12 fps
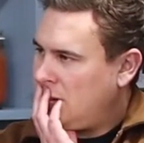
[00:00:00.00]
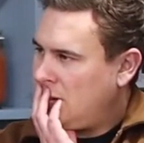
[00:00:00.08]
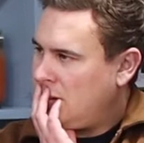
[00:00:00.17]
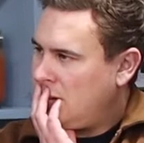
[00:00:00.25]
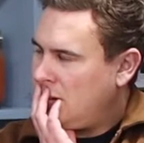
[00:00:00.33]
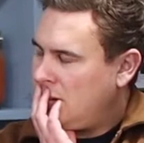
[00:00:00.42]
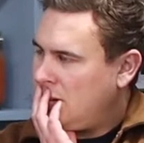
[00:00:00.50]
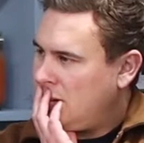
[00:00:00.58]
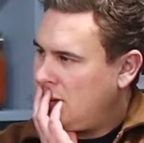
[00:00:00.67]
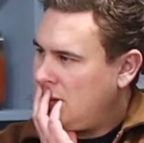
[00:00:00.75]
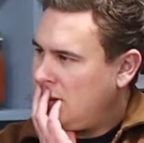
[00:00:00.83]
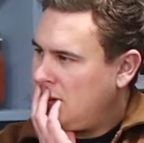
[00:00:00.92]

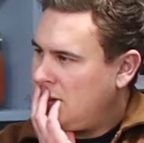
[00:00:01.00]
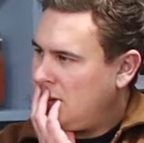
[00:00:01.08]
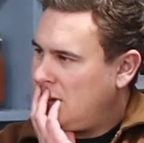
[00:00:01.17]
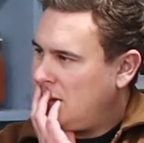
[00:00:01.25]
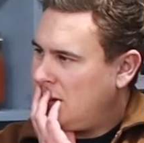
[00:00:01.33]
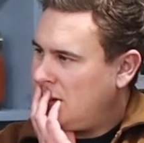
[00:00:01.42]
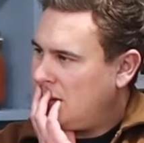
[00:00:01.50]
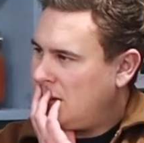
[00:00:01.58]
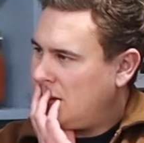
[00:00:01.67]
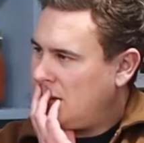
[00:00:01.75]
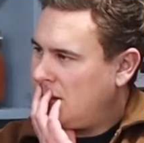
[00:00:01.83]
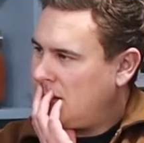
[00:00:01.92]

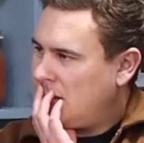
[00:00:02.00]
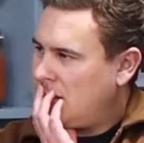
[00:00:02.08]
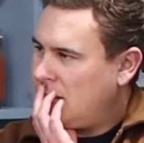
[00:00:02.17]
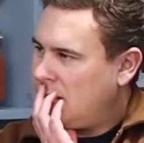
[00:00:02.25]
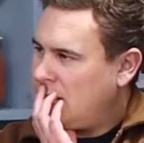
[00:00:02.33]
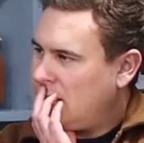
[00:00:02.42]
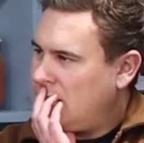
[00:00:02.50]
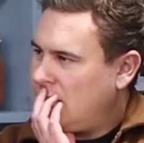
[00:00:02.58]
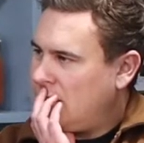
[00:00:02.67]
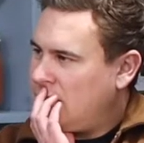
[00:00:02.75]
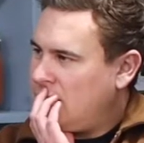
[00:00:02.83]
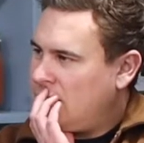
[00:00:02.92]

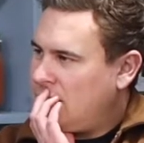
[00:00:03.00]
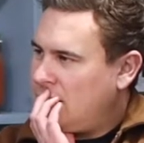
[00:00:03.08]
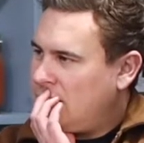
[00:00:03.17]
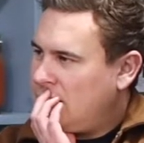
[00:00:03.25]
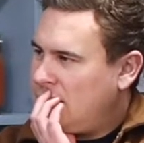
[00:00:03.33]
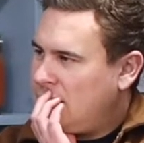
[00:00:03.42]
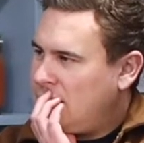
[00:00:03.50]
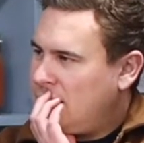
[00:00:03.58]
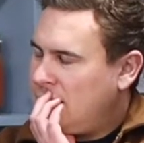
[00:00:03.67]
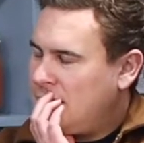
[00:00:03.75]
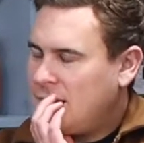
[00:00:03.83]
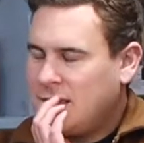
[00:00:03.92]

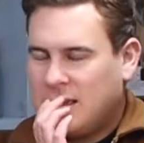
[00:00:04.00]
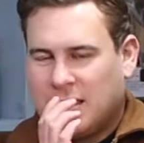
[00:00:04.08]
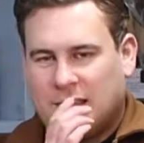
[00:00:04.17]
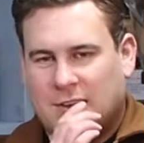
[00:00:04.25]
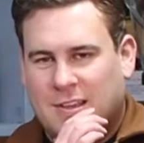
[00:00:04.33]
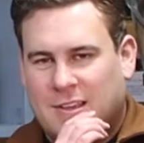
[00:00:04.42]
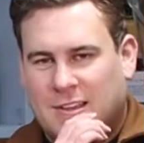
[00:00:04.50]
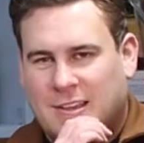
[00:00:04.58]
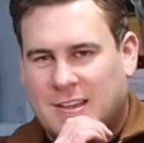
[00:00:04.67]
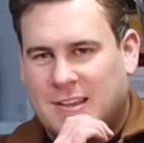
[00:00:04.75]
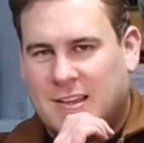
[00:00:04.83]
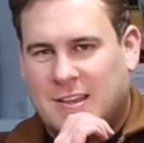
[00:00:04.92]

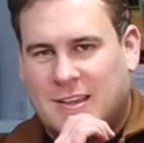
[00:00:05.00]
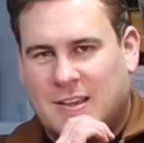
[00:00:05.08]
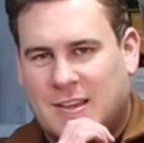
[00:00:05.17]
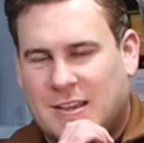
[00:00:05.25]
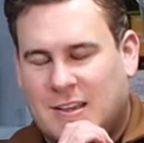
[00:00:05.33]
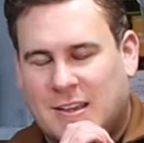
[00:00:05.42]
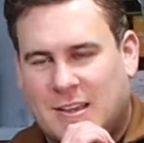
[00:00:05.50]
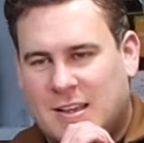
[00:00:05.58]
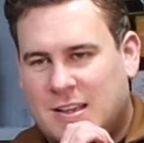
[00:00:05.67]
This person isn't speaking.